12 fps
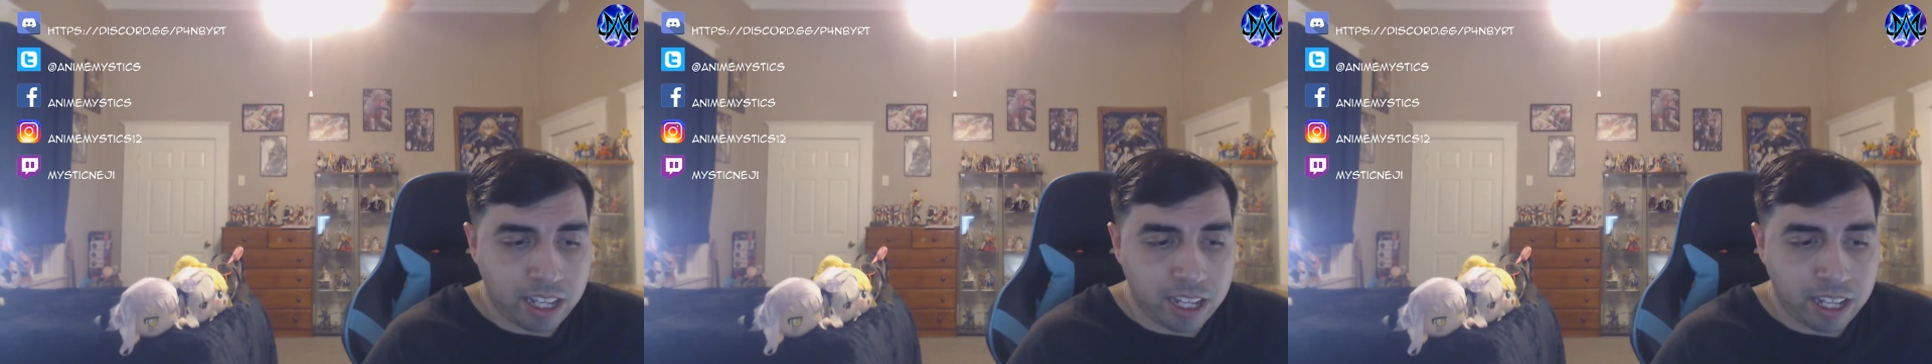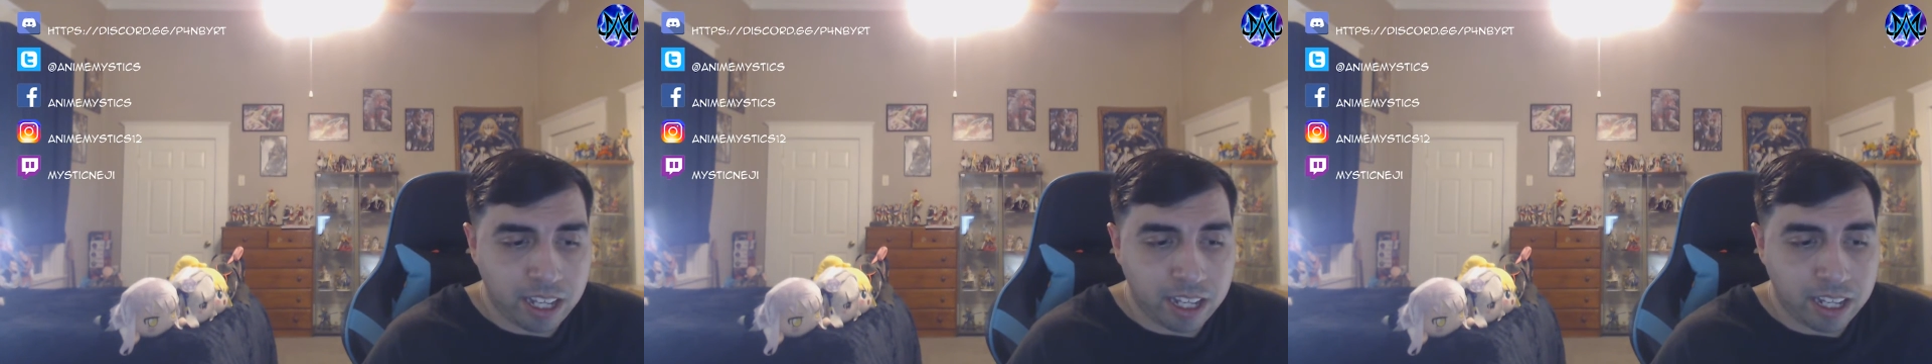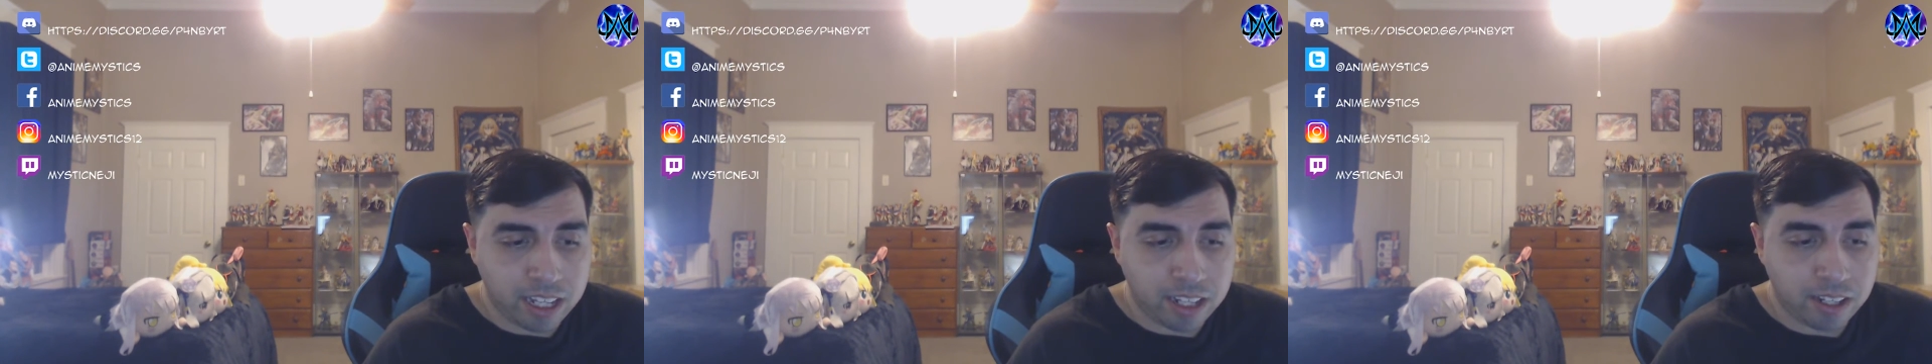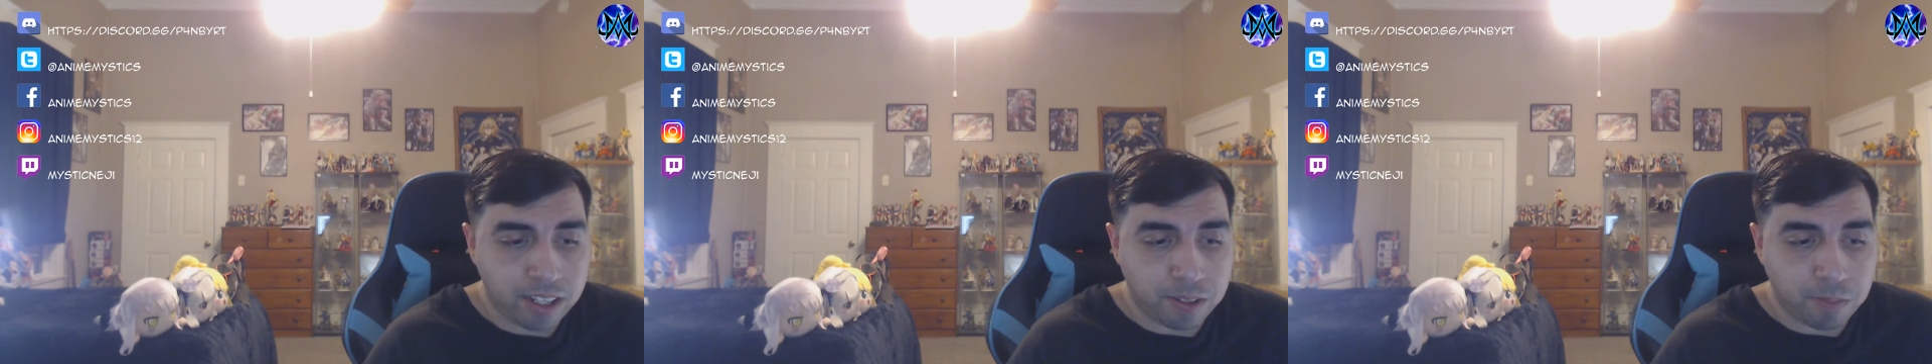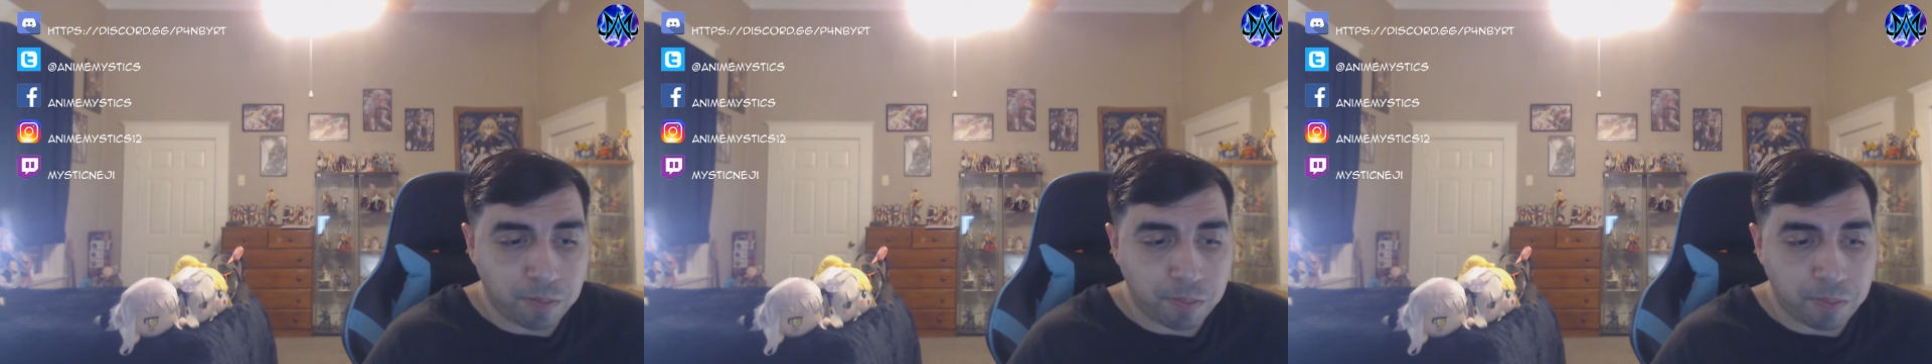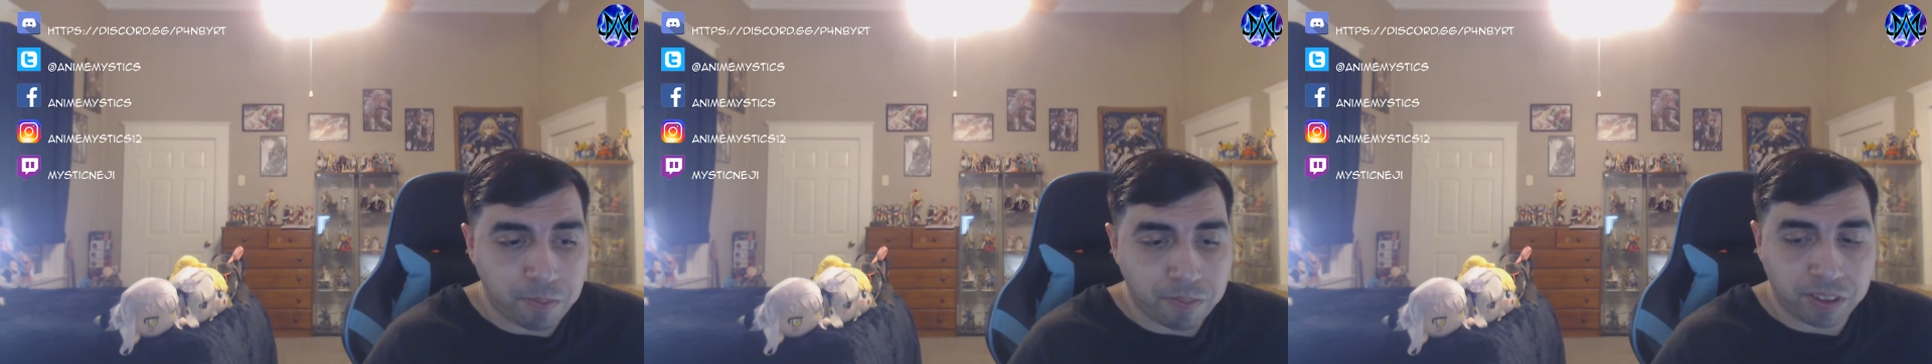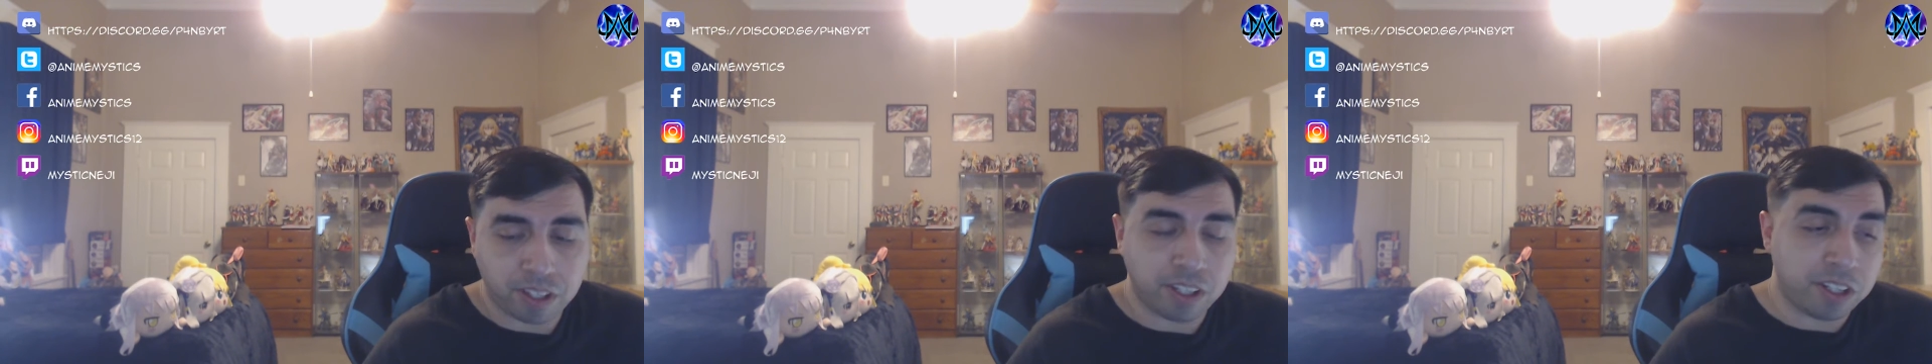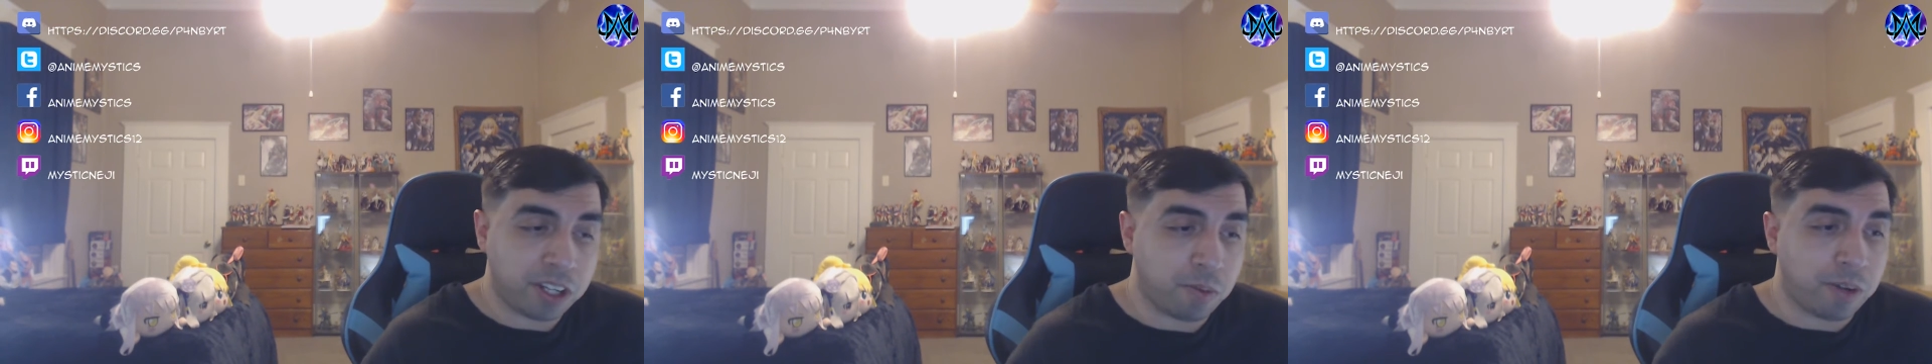And
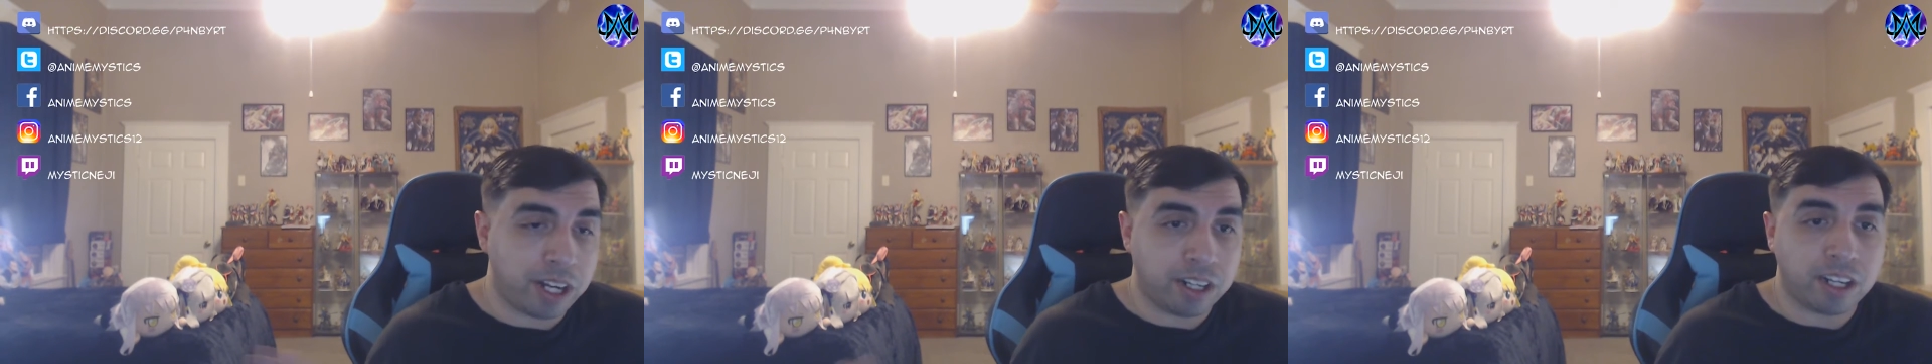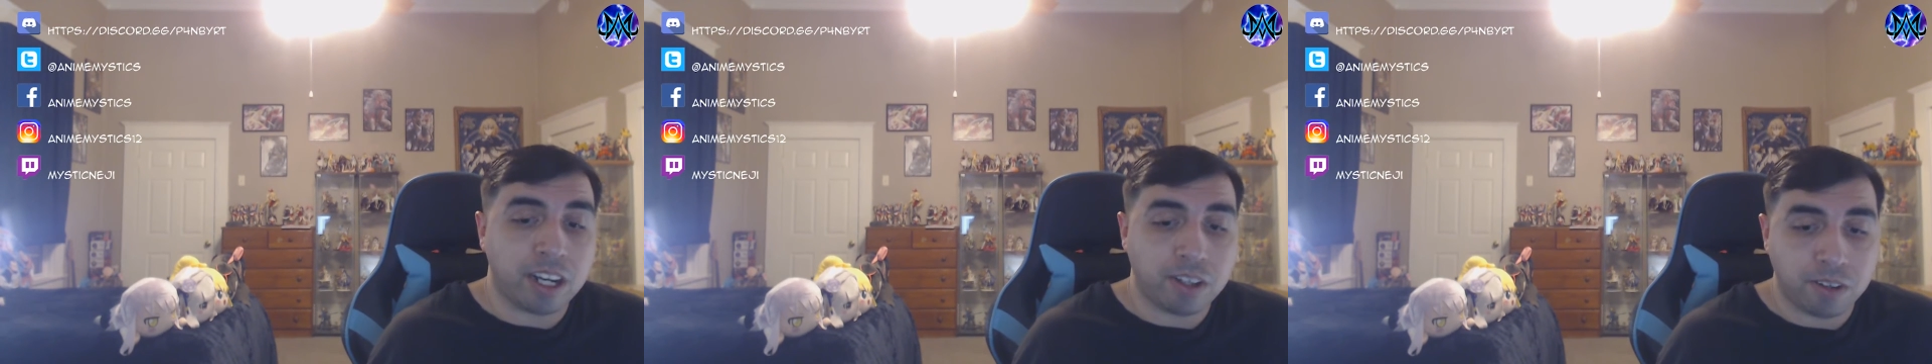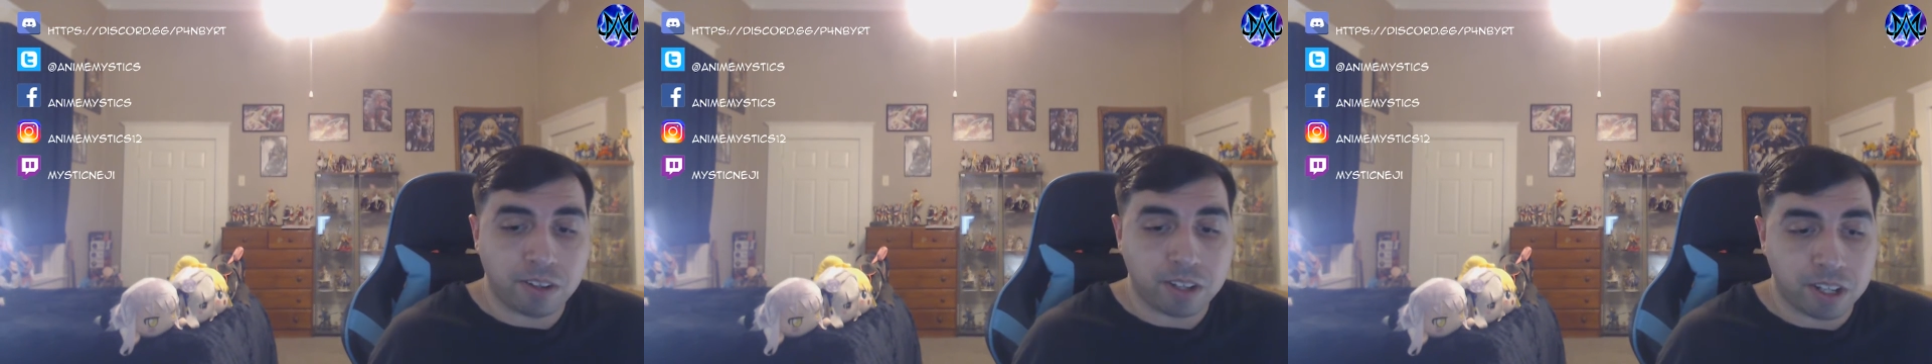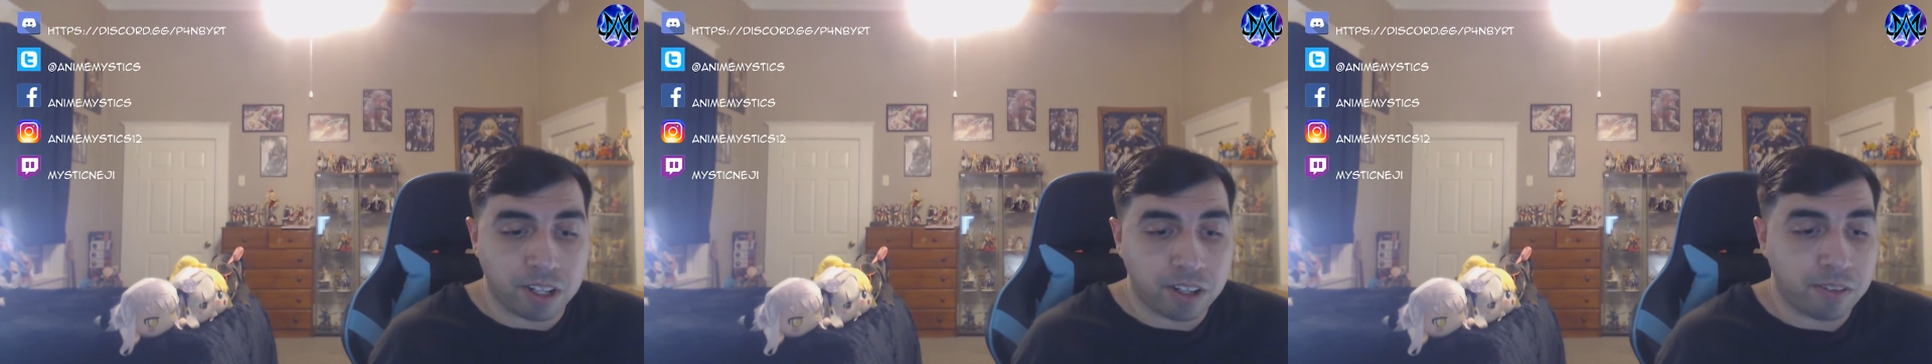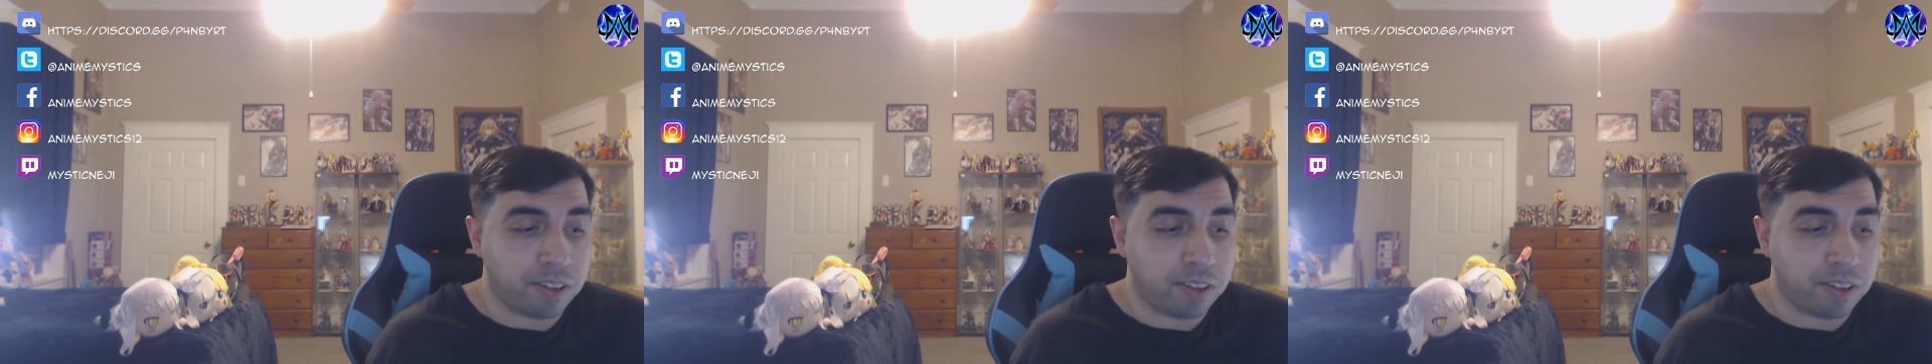she went and got her stuff,